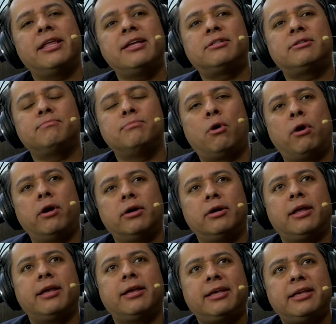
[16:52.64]
thinks more
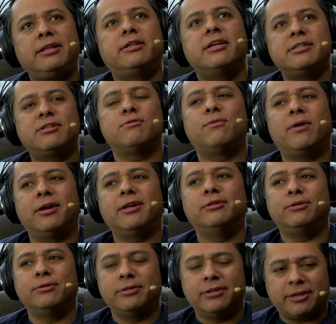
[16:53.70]
like he doesn't want to
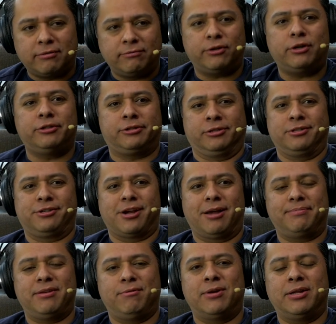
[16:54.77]
do the conversion
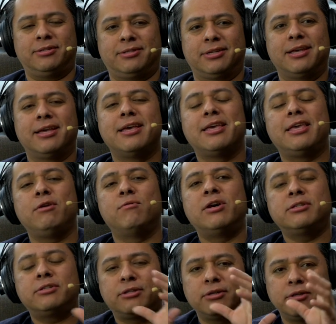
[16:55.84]
shop. He wants he
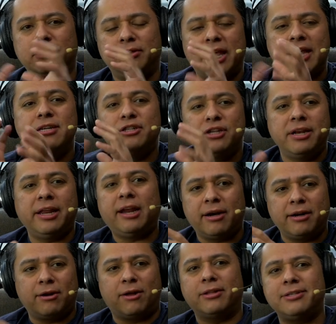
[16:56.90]
wants to
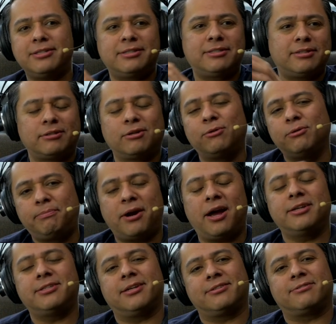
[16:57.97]
engineer all these cool
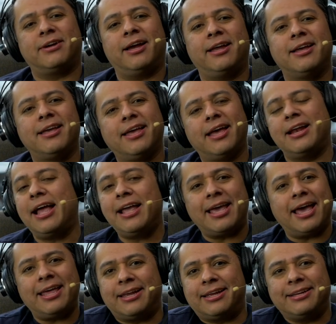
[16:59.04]
projects, right? And I
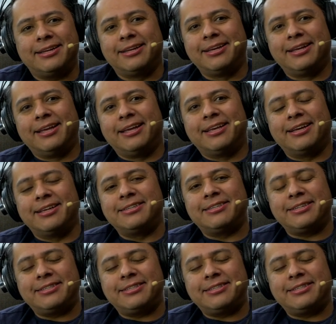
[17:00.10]
get it because